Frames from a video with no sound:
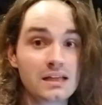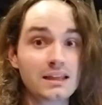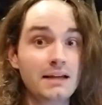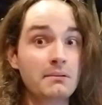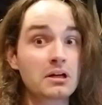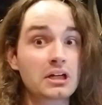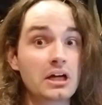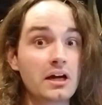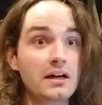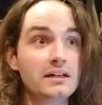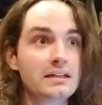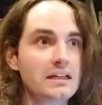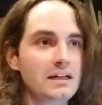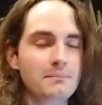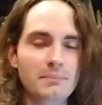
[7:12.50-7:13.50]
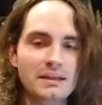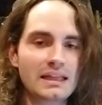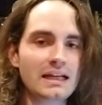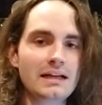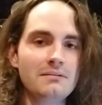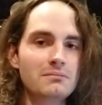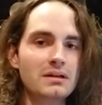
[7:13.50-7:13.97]
they were good, but they
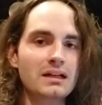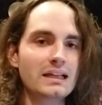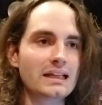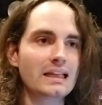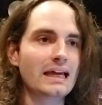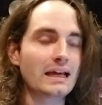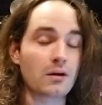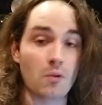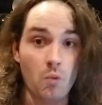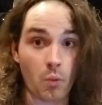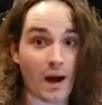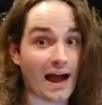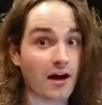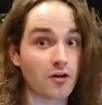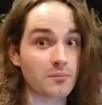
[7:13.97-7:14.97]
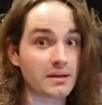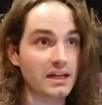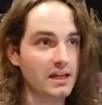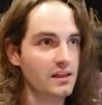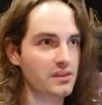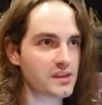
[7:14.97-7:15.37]
didn't really, like, wow me.